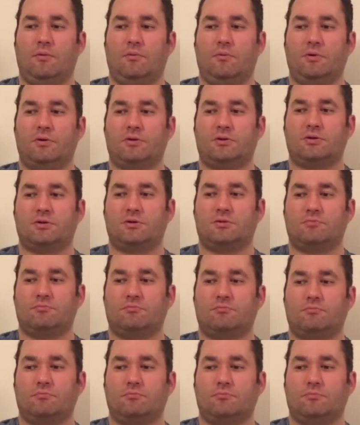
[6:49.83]
which
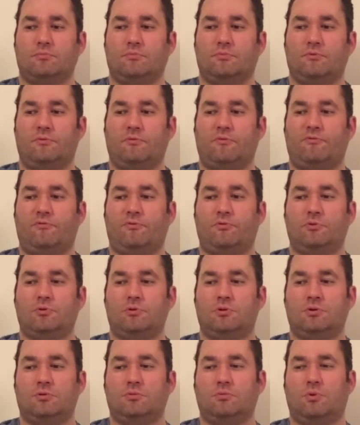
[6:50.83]

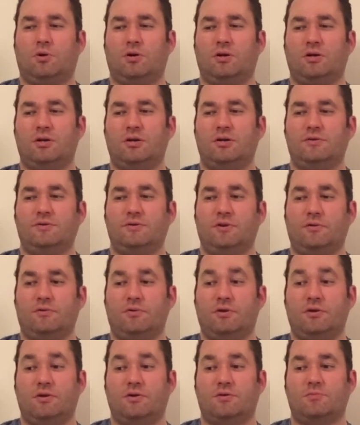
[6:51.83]
for what it is, I
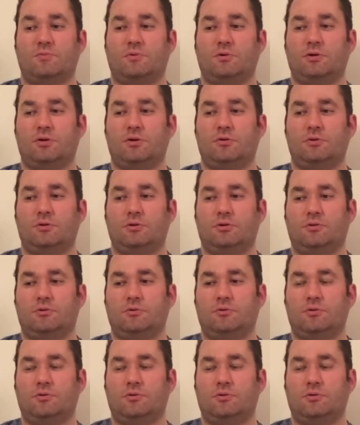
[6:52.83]
think is pretty good.